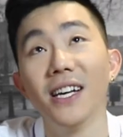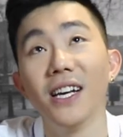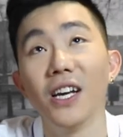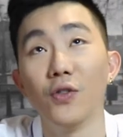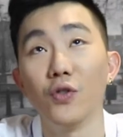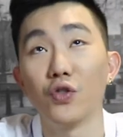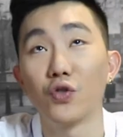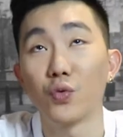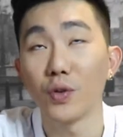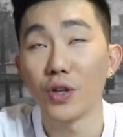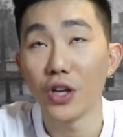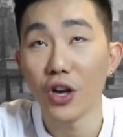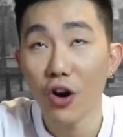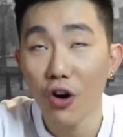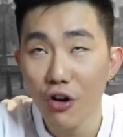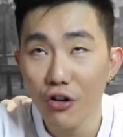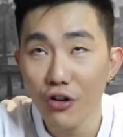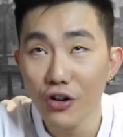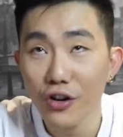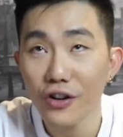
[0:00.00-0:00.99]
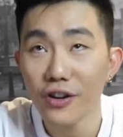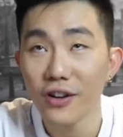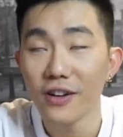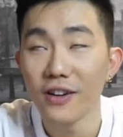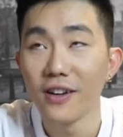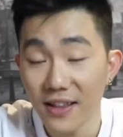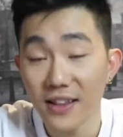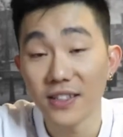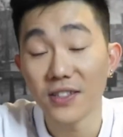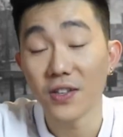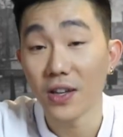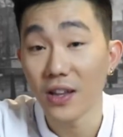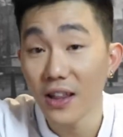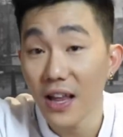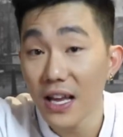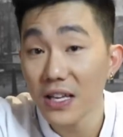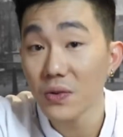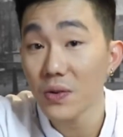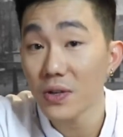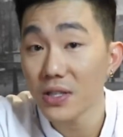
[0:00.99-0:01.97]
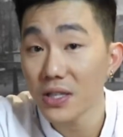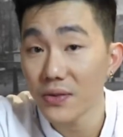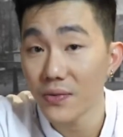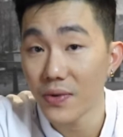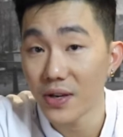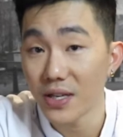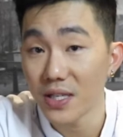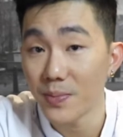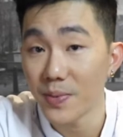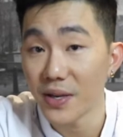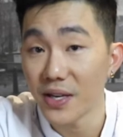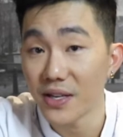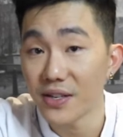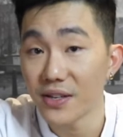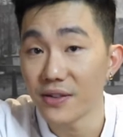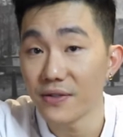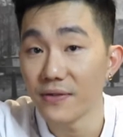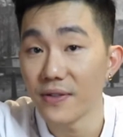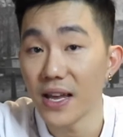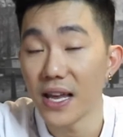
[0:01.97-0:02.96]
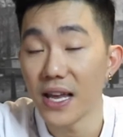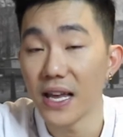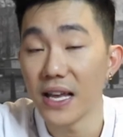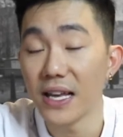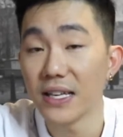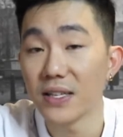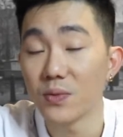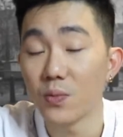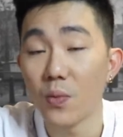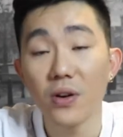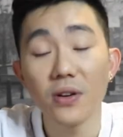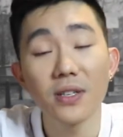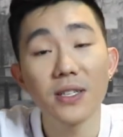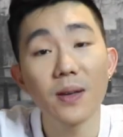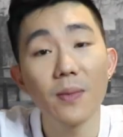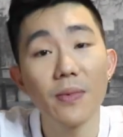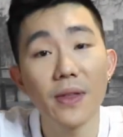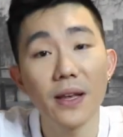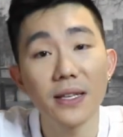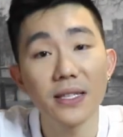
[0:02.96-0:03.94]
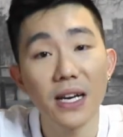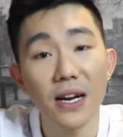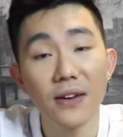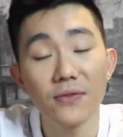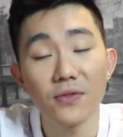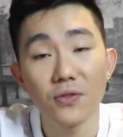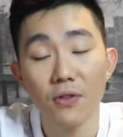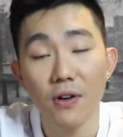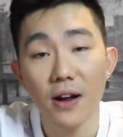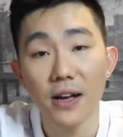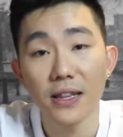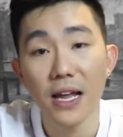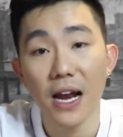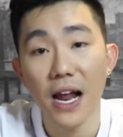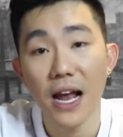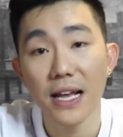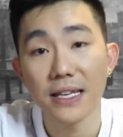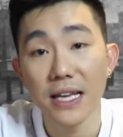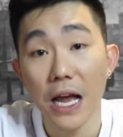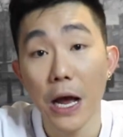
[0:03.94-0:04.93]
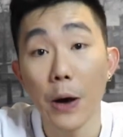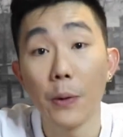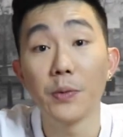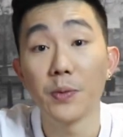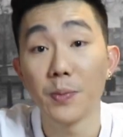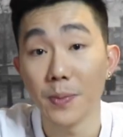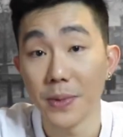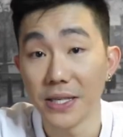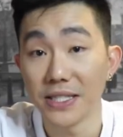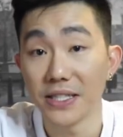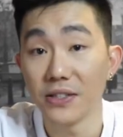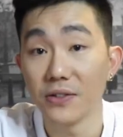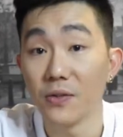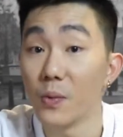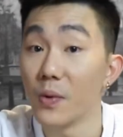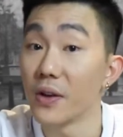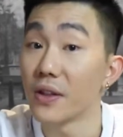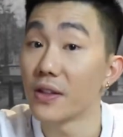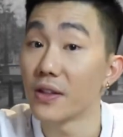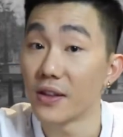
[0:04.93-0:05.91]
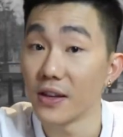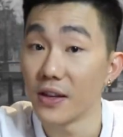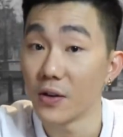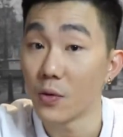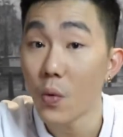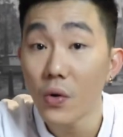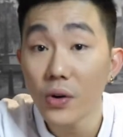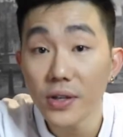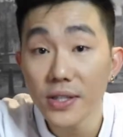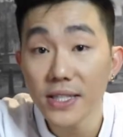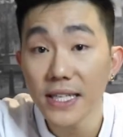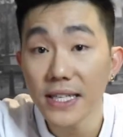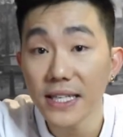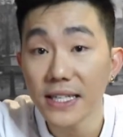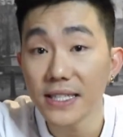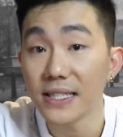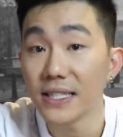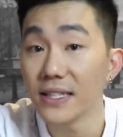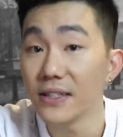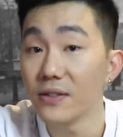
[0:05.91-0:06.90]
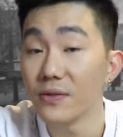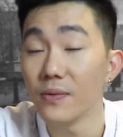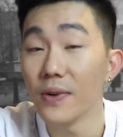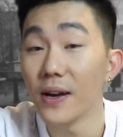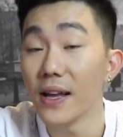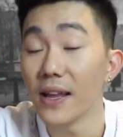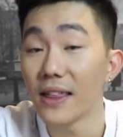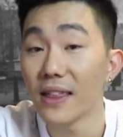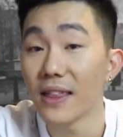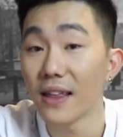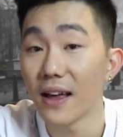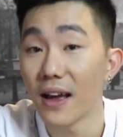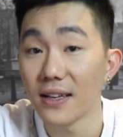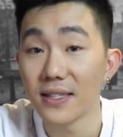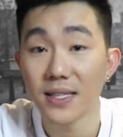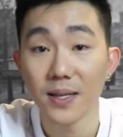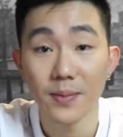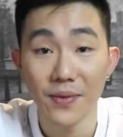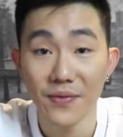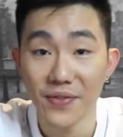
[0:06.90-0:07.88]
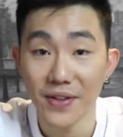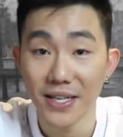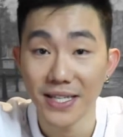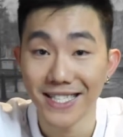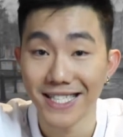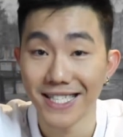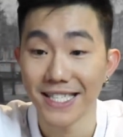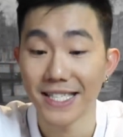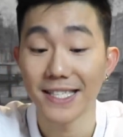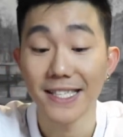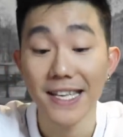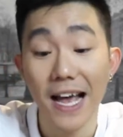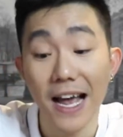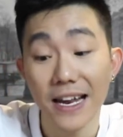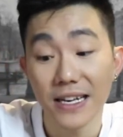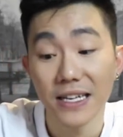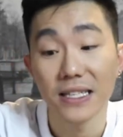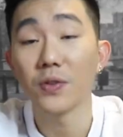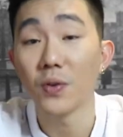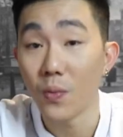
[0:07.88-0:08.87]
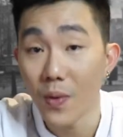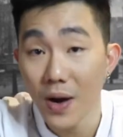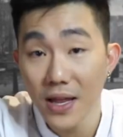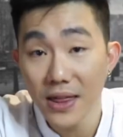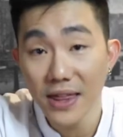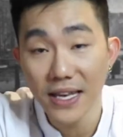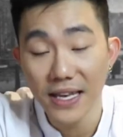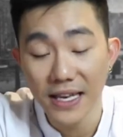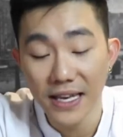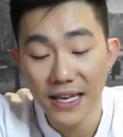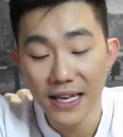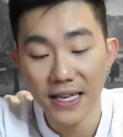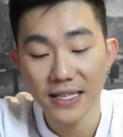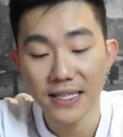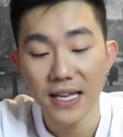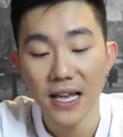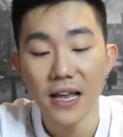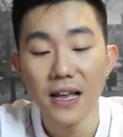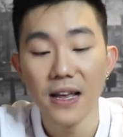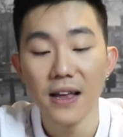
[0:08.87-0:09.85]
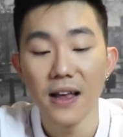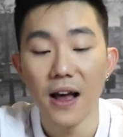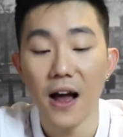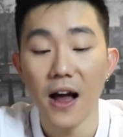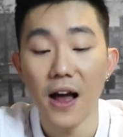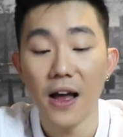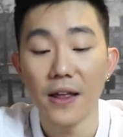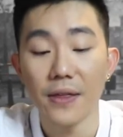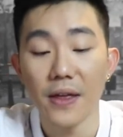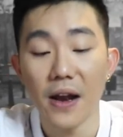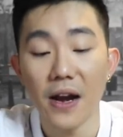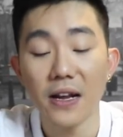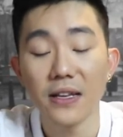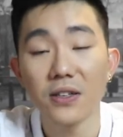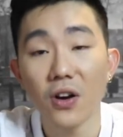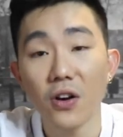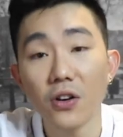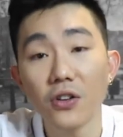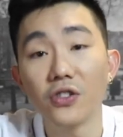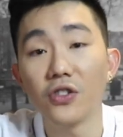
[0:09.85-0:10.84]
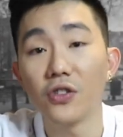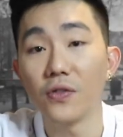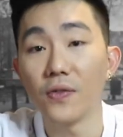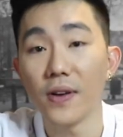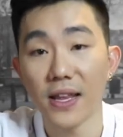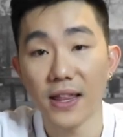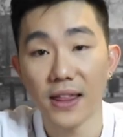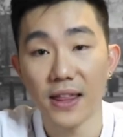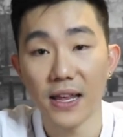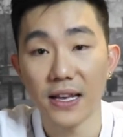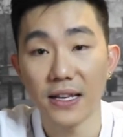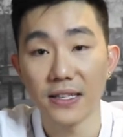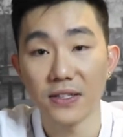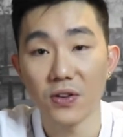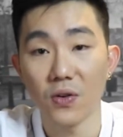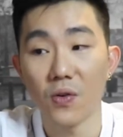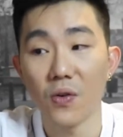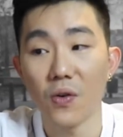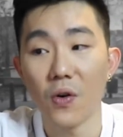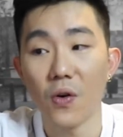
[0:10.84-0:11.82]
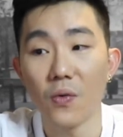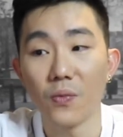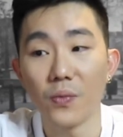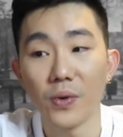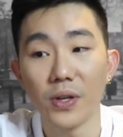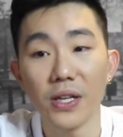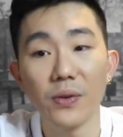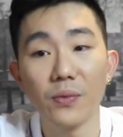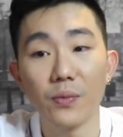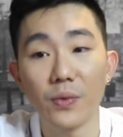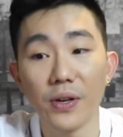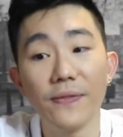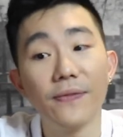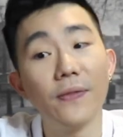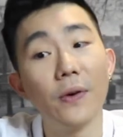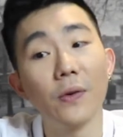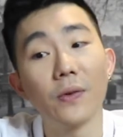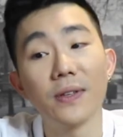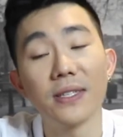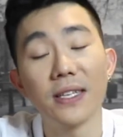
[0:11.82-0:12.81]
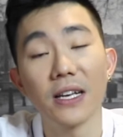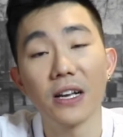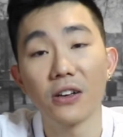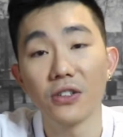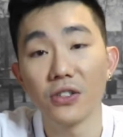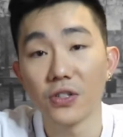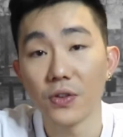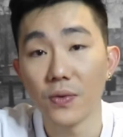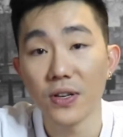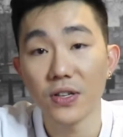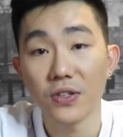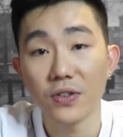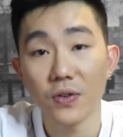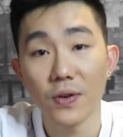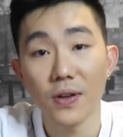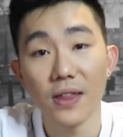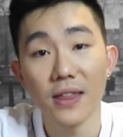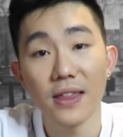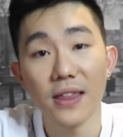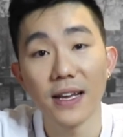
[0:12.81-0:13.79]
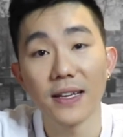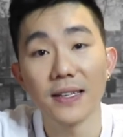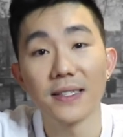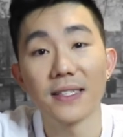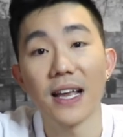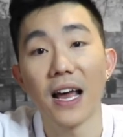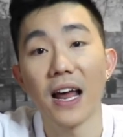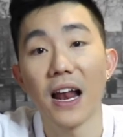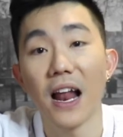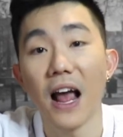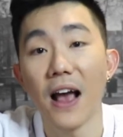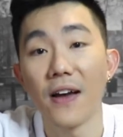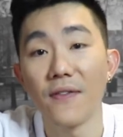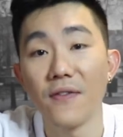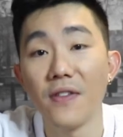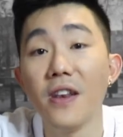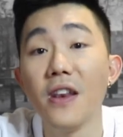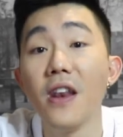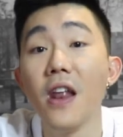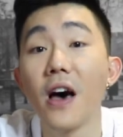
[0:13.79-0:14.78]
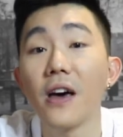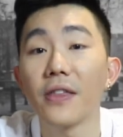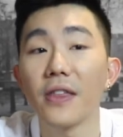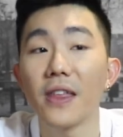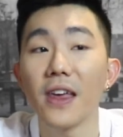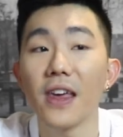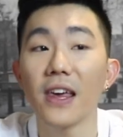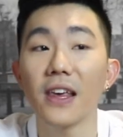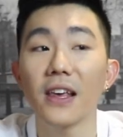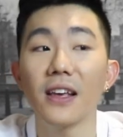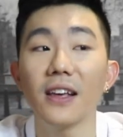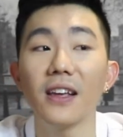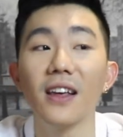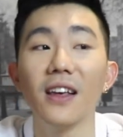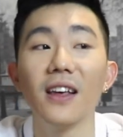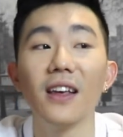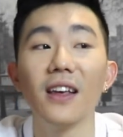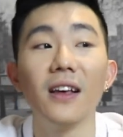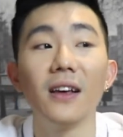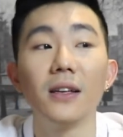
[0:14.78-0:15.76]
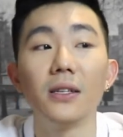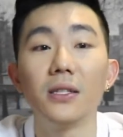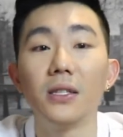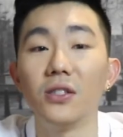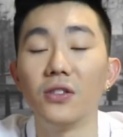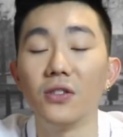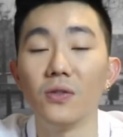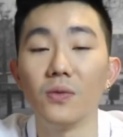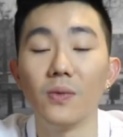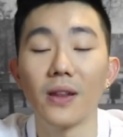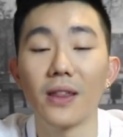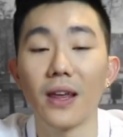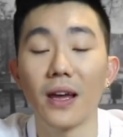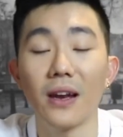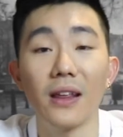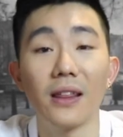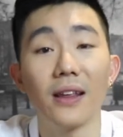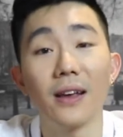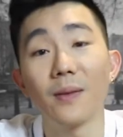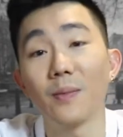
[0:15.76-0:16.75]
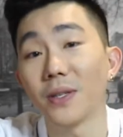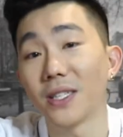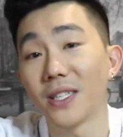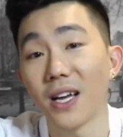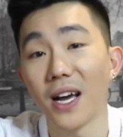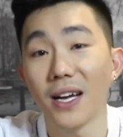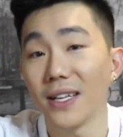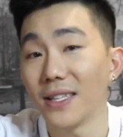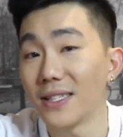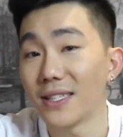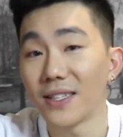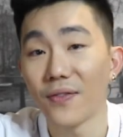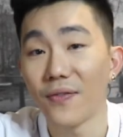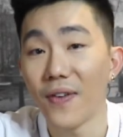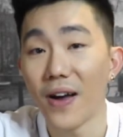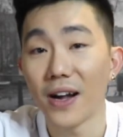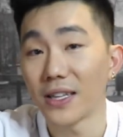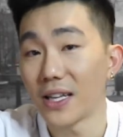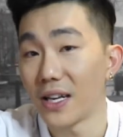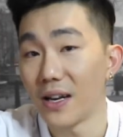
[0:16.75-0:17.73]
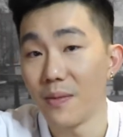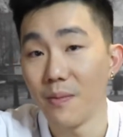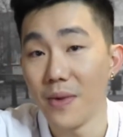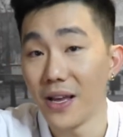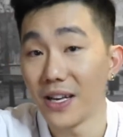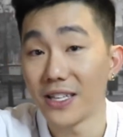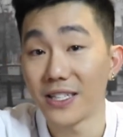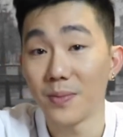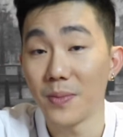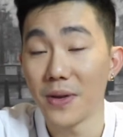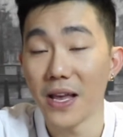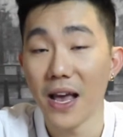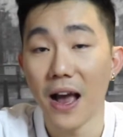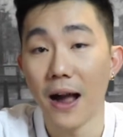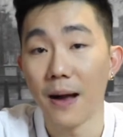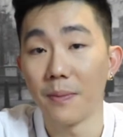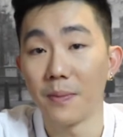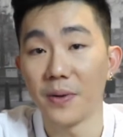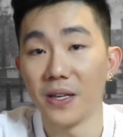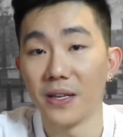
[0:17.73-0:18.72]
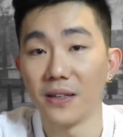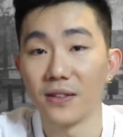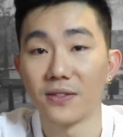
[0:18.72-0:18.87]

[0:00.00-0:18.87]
it was really hard. So the last question I wanna speak to is what are some things that I've tried that has helped me deal with the quarantine and deal with uh, some of this sadness? So one thing is uh, that I started doing things or, or really refocusing on doing certain things that have nothing to do with anything besides the fact that it makes me happy.